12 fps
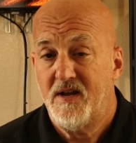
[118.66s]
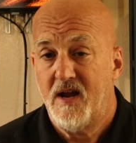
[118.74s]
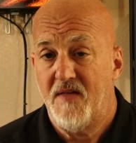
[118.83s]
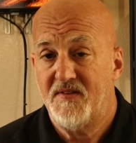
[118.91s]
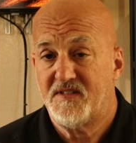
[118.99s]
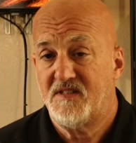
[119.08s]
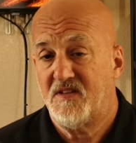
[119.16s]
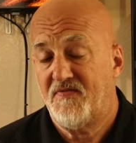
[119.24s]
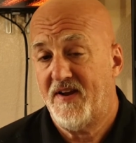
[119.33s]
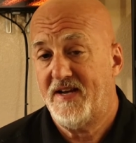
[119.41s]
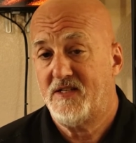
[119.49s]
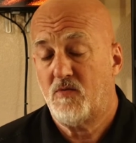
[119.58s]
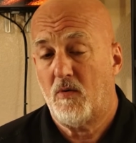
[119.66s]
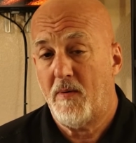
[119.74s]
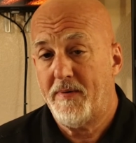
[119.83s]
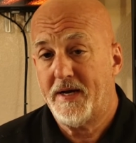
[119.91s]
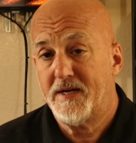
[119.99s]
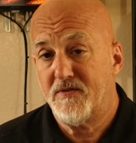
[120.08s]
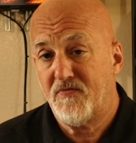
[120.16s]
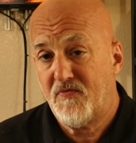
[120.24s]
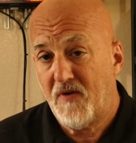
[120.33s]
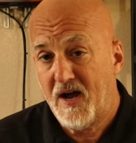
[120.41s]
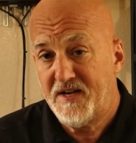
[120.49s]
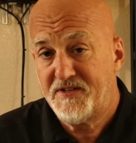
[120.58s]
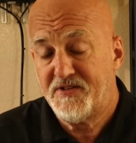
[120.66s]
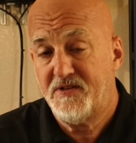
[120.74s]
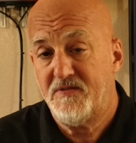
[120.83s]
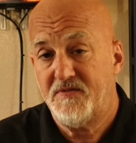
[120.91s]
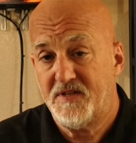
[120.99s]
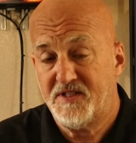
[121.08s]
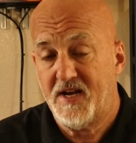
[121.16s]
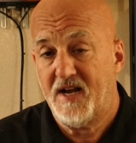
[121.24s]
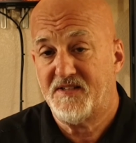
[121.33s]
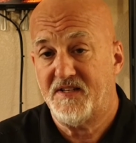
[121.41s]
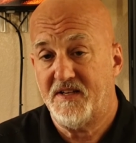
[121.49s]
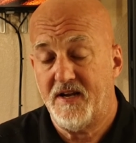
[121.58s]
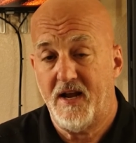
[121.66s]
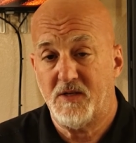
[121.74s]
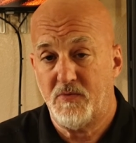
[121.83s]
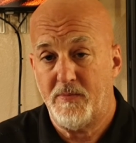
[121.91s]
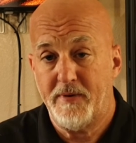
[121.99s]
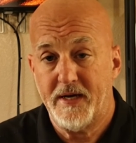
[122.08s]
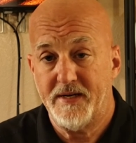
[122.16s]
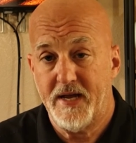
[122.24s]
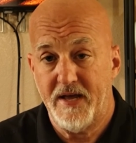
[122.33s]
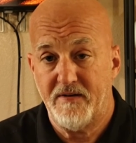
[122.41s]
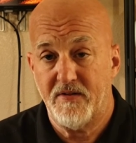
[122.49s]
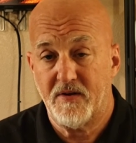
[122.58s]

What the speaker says: And this is the phase where we begin to fine-tune the chassis as we begin to enter the